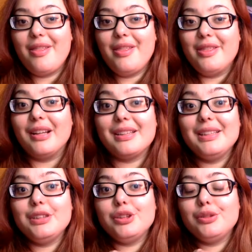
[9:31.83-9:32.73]

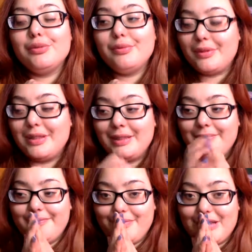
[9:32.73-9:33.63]
Nothing.
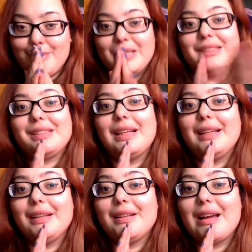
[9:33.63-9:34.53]
And I'm not
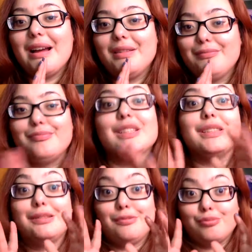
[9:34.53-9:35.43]
saying that this
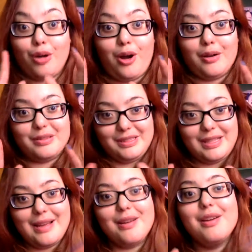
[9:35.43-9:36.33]
is wrong to
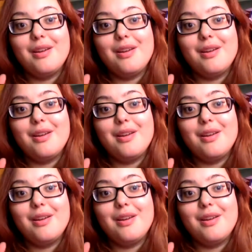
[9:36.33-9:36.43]
say